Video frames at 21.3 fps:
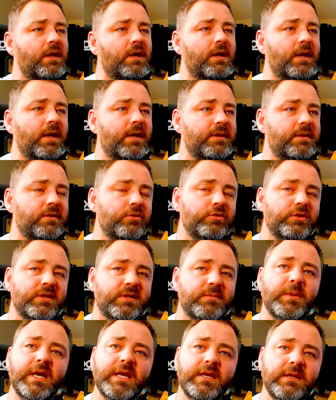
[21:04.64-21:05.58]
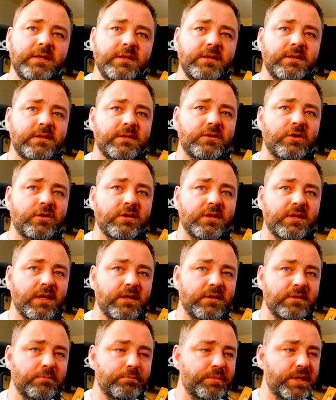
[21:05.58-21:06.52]
as soon as my knees started
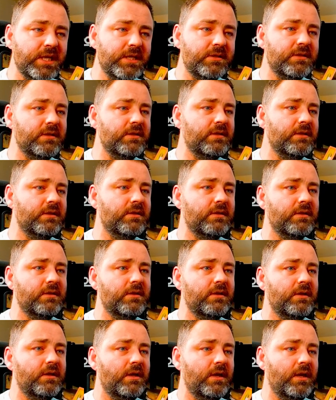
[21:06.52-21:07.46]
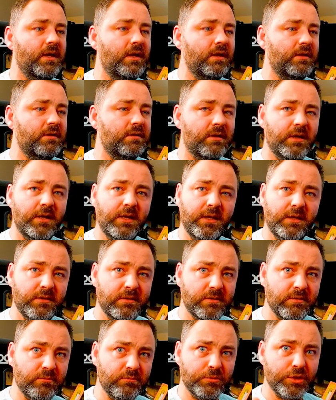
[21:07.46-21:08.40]
getting better and I had
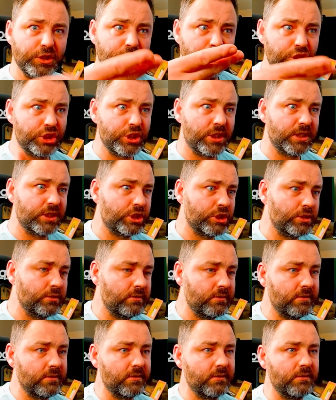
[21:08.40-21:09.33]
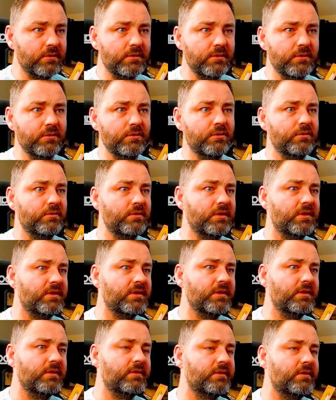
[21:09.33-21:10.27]
some injections and, you know, the
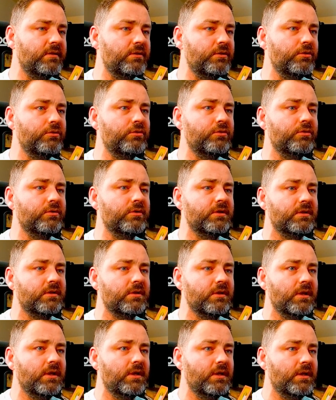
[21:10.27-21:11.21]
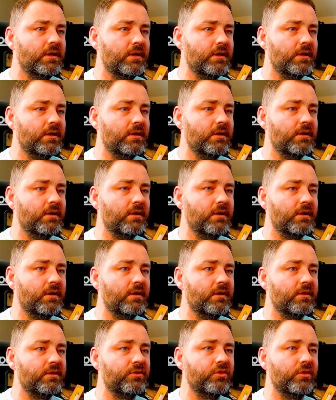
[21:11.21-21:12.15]
things they do to it, uh,
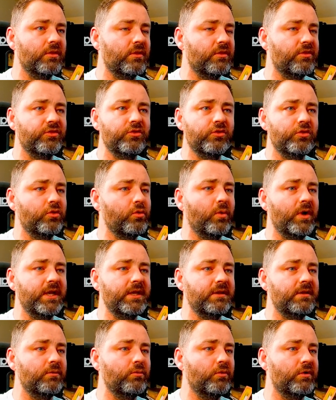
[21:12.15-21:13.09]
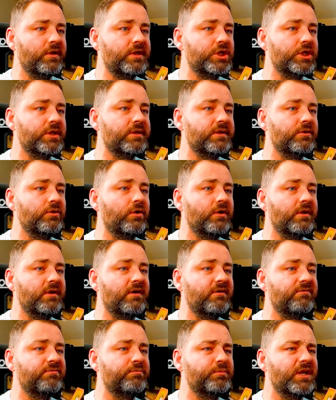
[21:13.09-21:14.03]
20 was just not
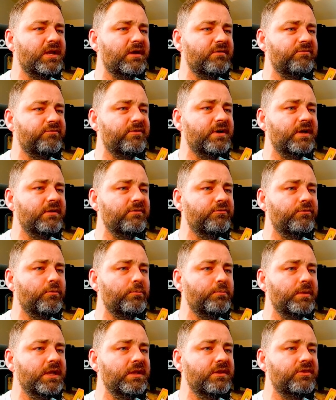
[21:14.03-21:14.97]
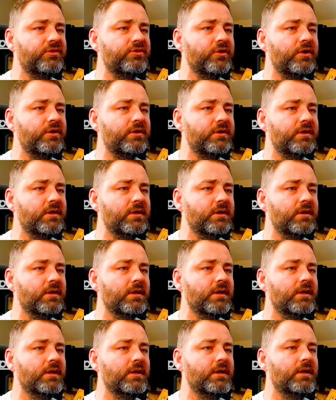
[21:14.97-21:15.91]
enough. But I find for me, 30
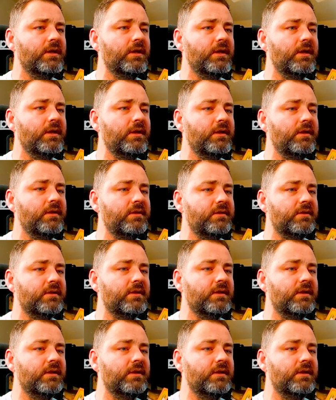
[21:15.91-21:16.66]
is